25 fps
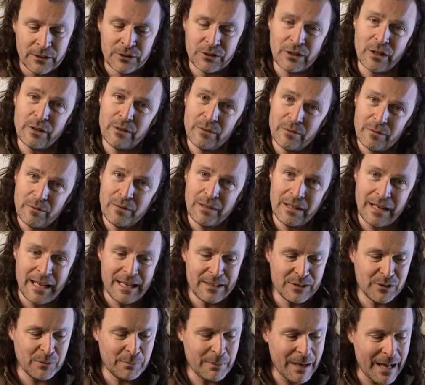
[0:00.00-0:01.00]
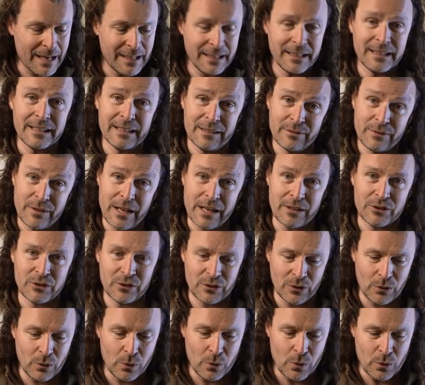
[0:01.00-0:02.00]
So layers of padding, if
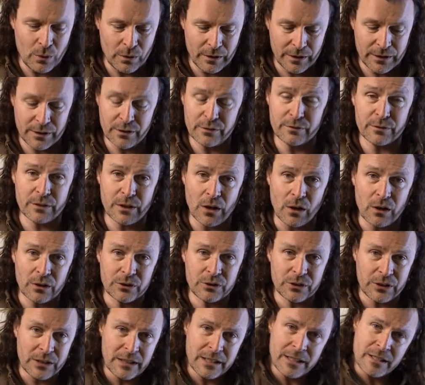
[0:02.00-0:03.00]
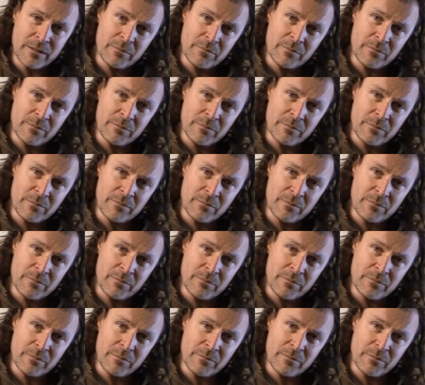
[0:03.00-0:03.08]
that's all you've got.